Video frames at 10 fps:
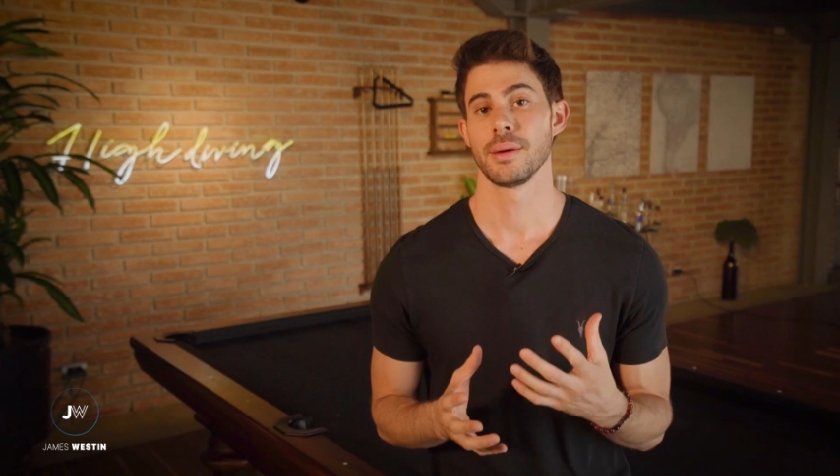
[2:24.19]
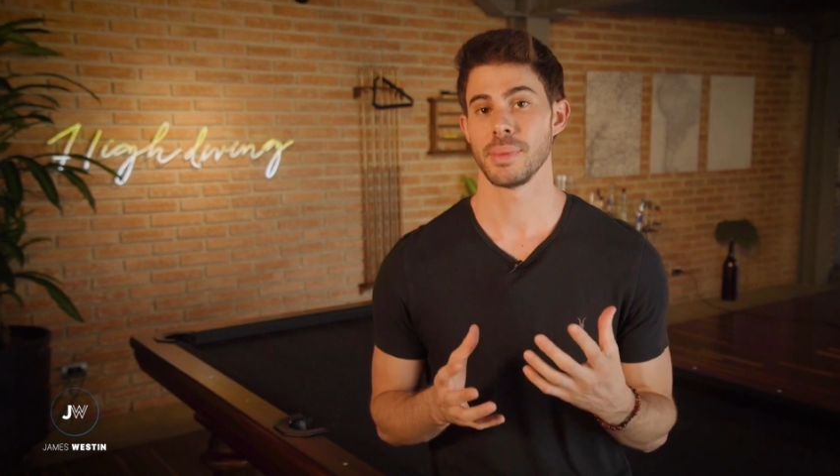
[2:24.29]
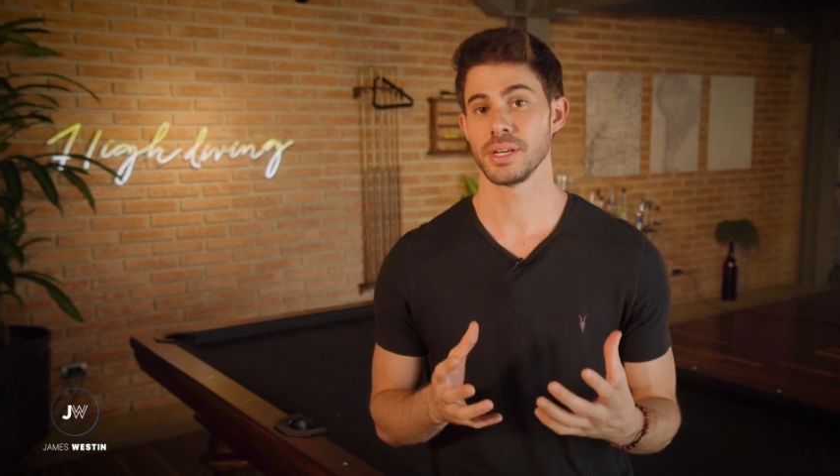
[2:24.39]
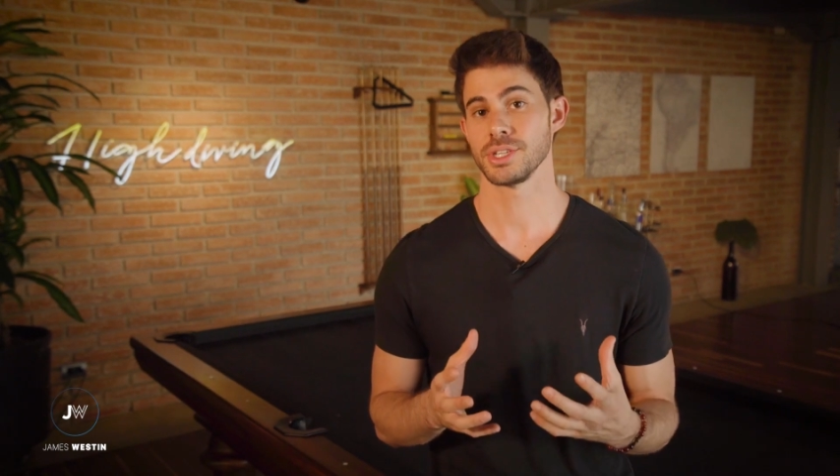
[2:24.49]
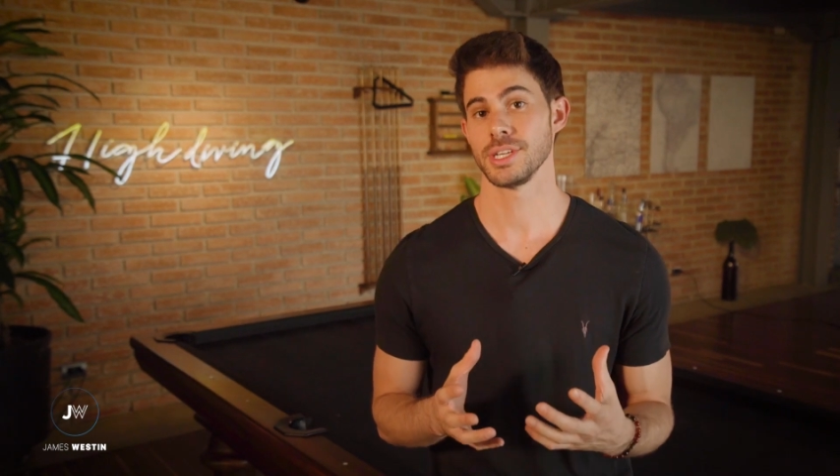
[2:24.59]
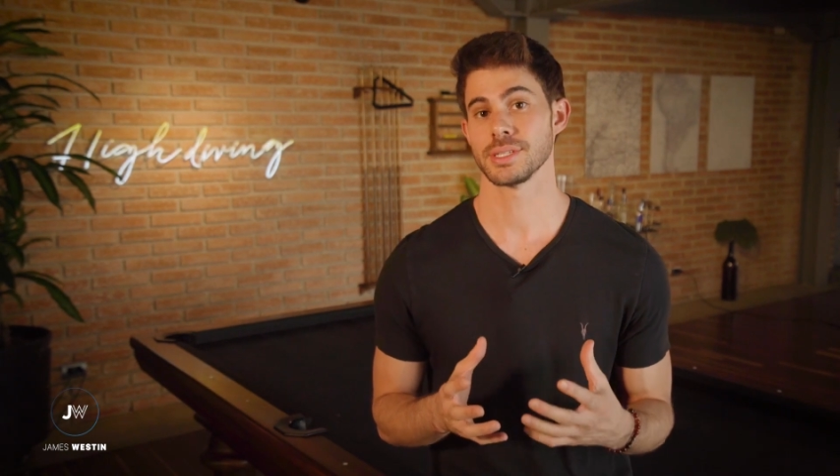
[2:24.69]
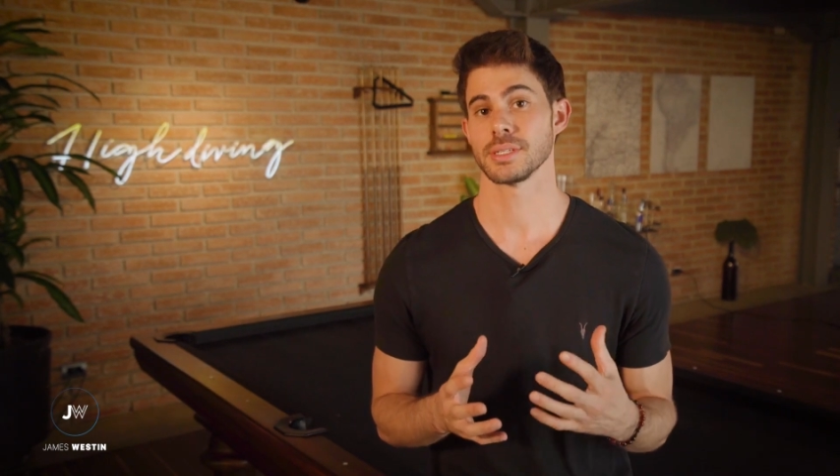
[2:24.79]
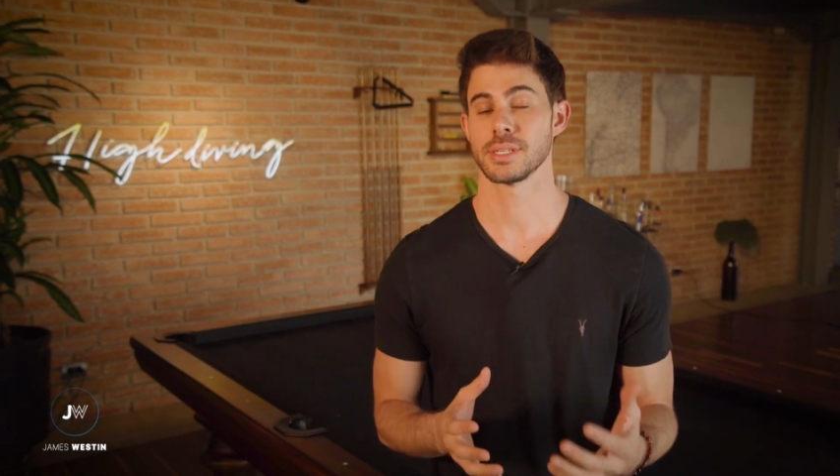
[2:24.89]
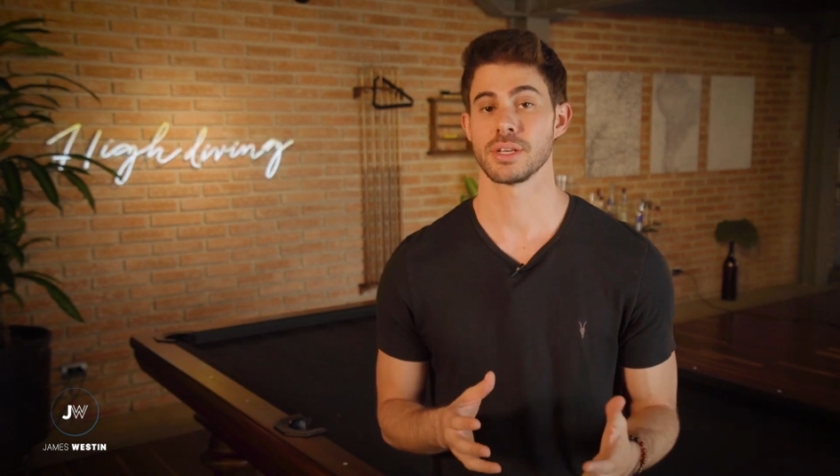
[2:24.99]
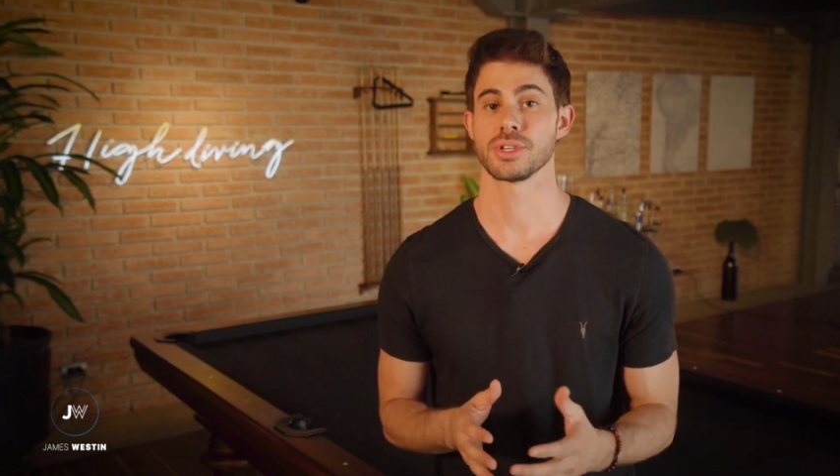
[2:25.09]
Medellin is
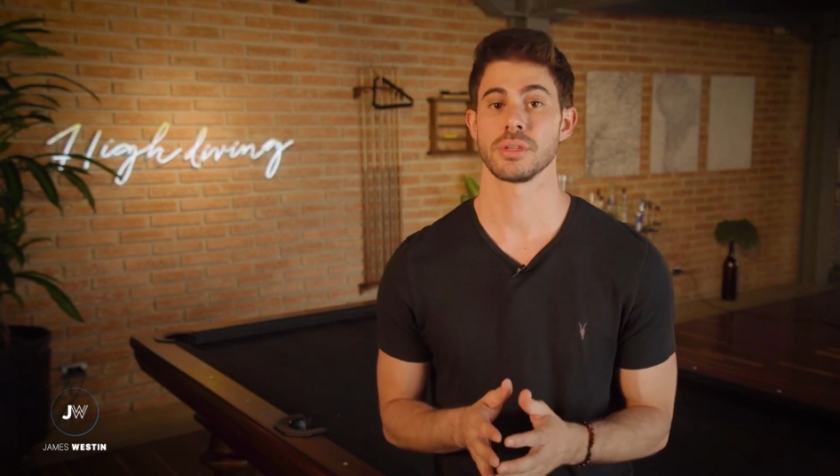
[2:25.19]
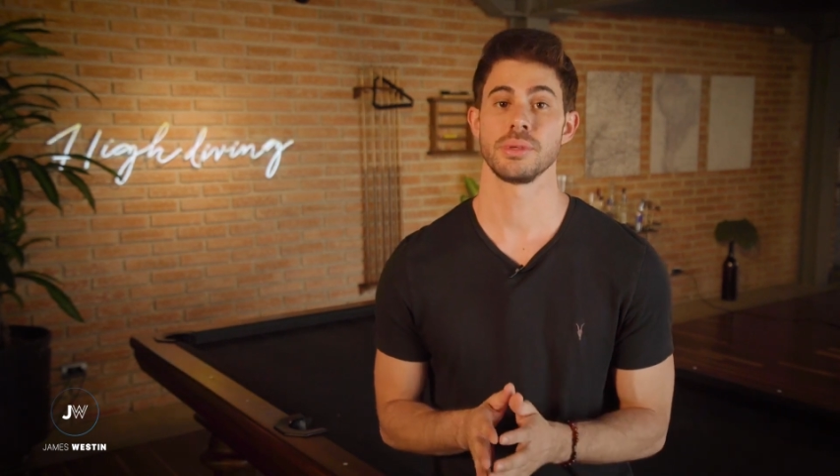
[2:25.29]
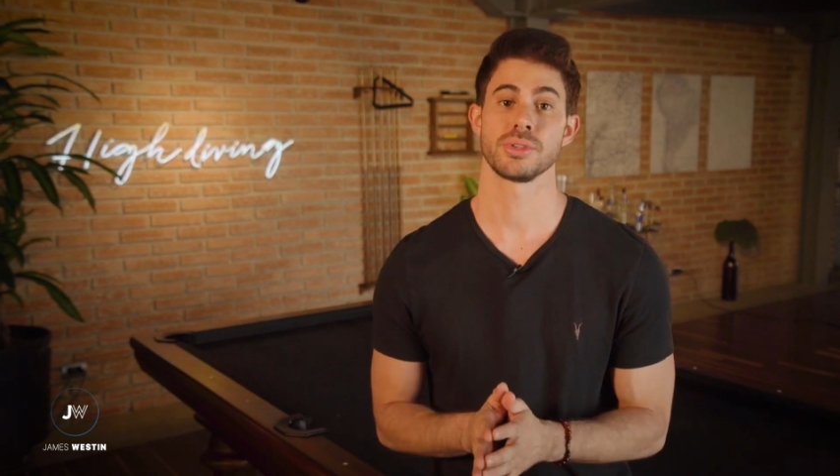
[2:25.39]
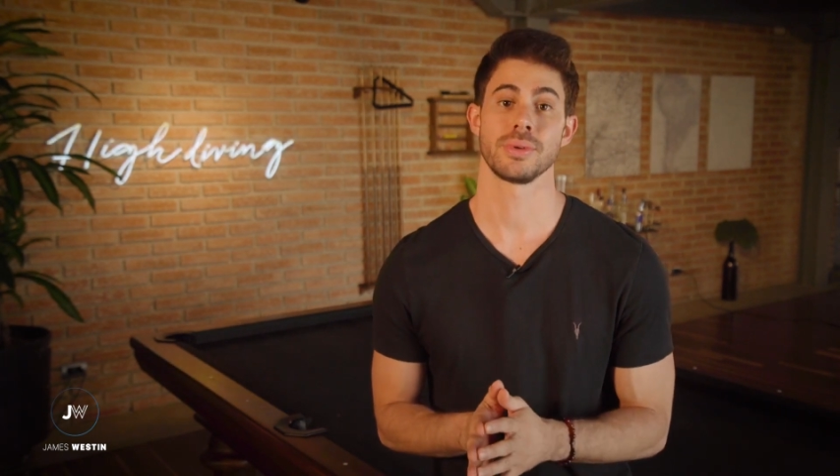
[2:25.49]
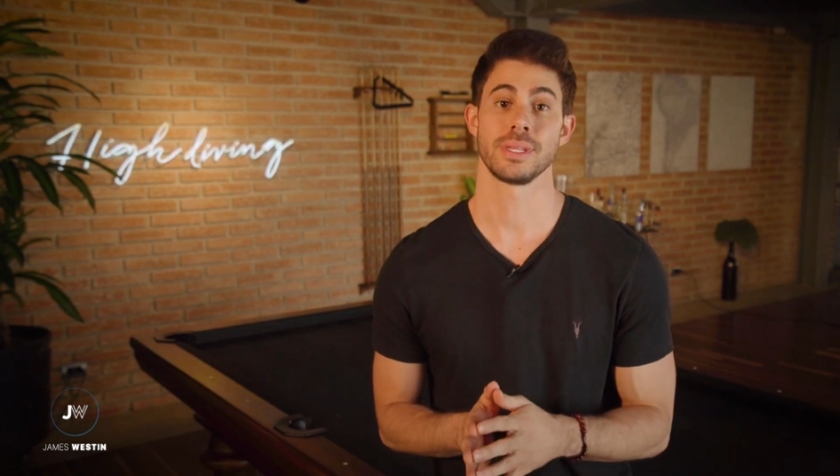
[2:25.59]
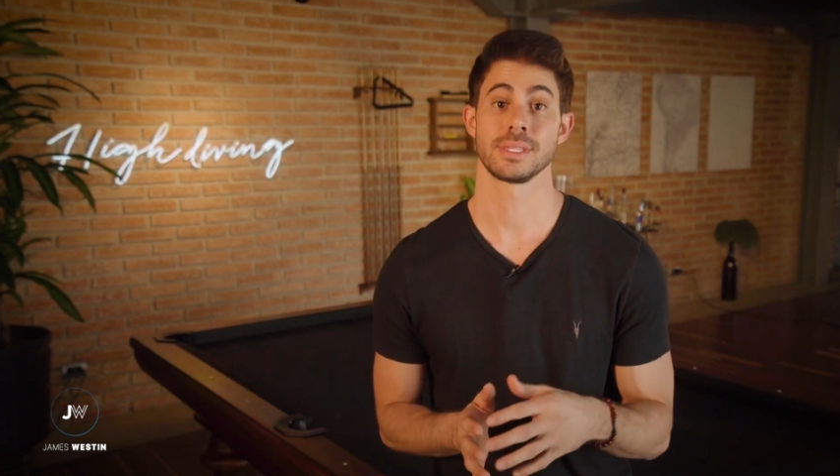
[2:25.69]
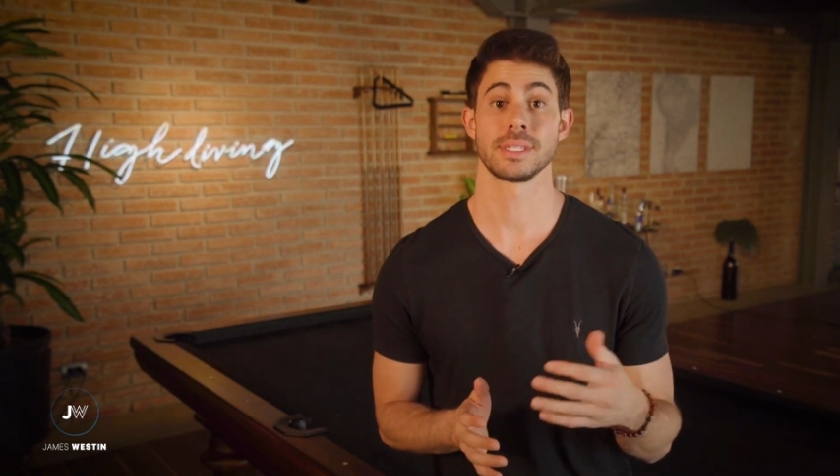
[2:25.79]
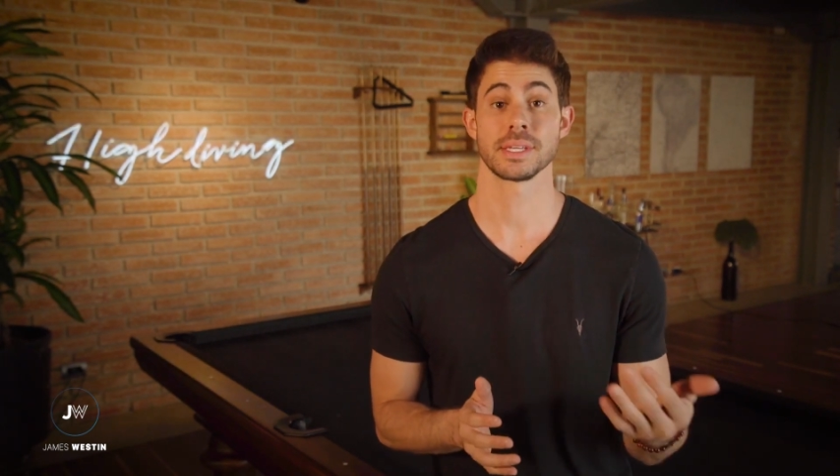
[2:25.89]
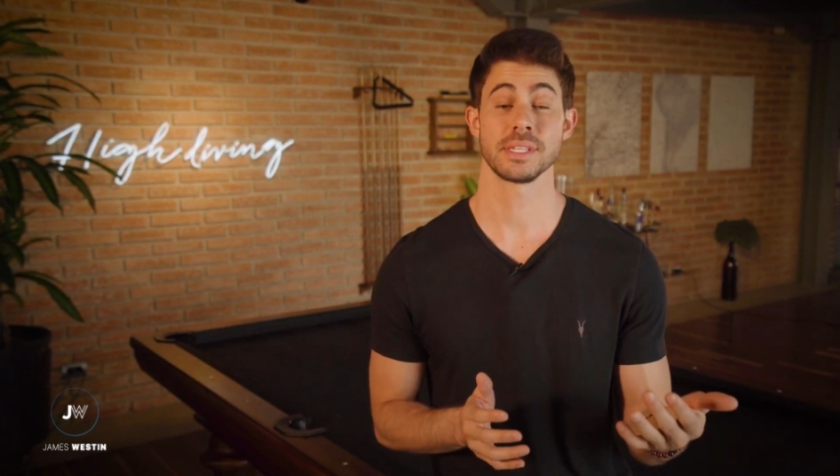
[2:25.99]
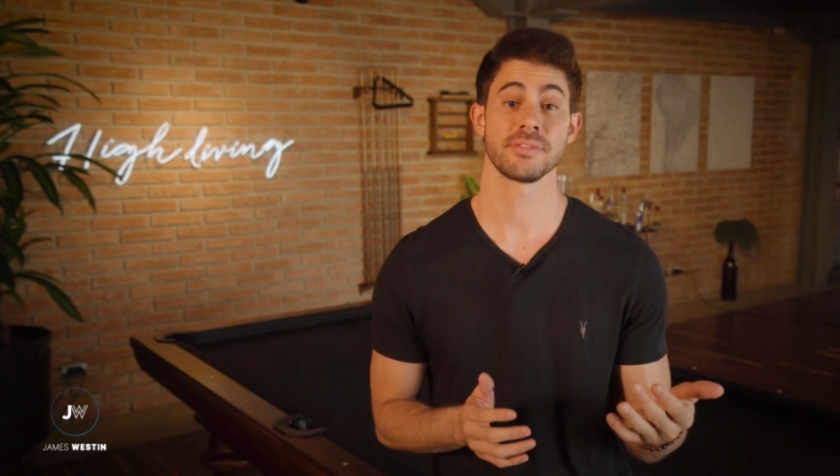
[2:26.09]
essentially between
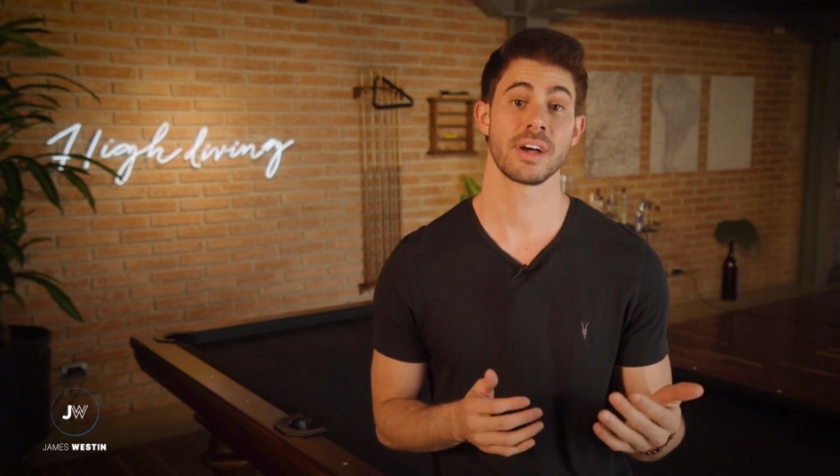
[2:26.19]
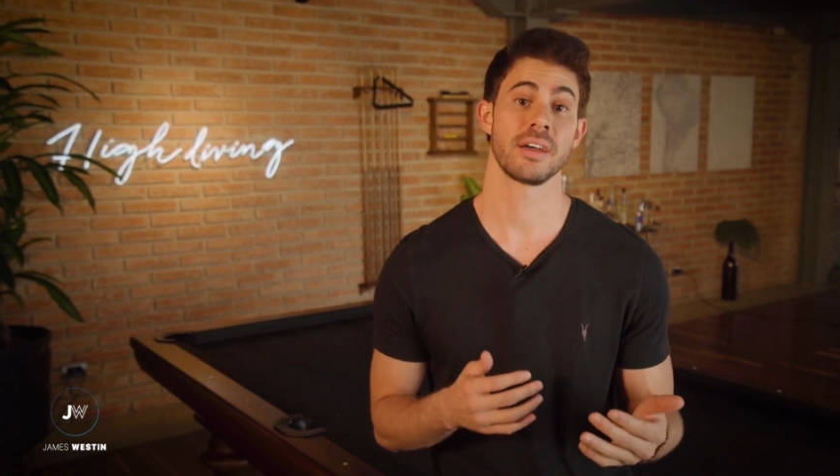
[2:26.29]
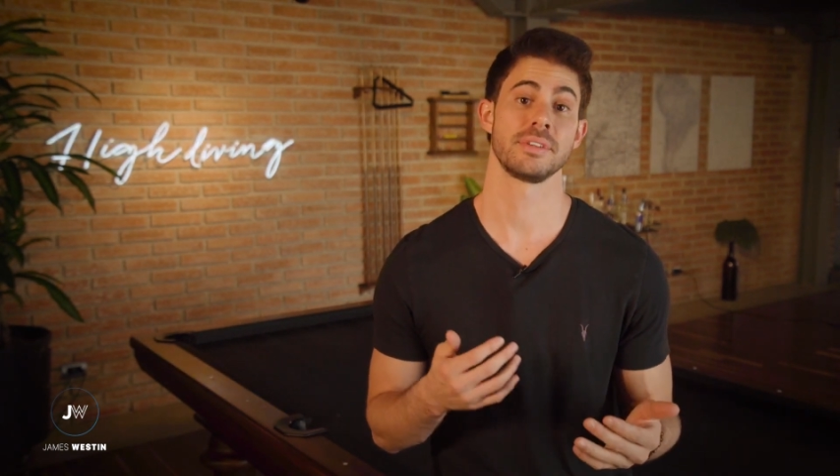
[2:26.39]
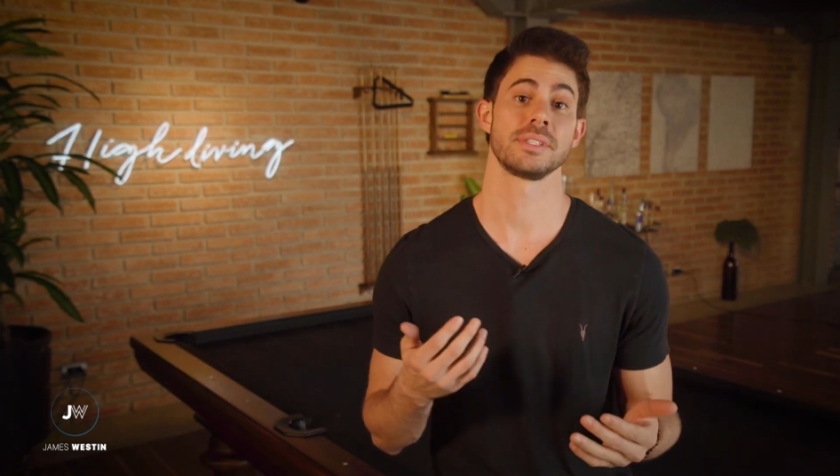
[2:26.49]
65